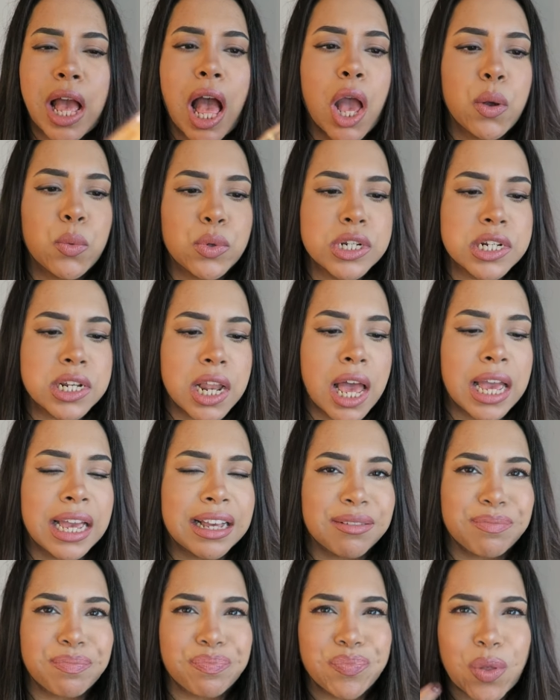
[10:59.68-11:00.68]
I would
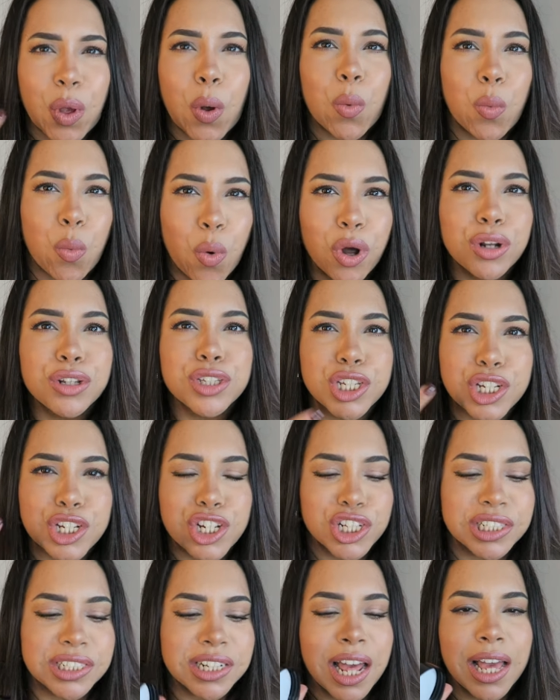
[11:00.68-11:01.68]
like want to
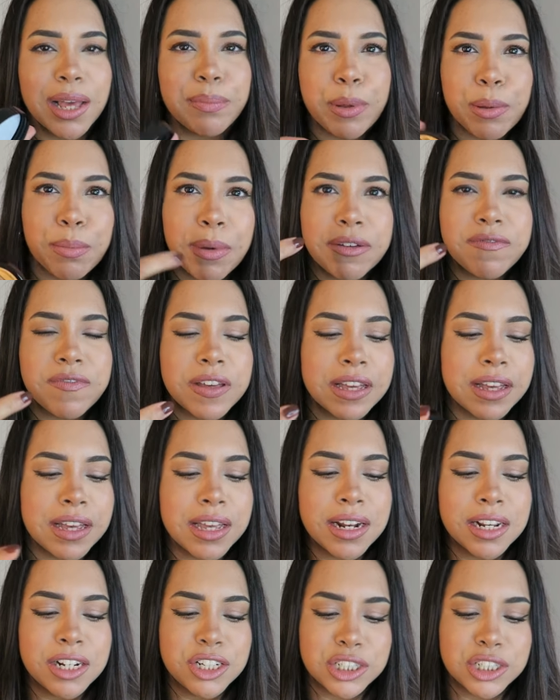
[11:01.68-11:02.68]
just like put my finger in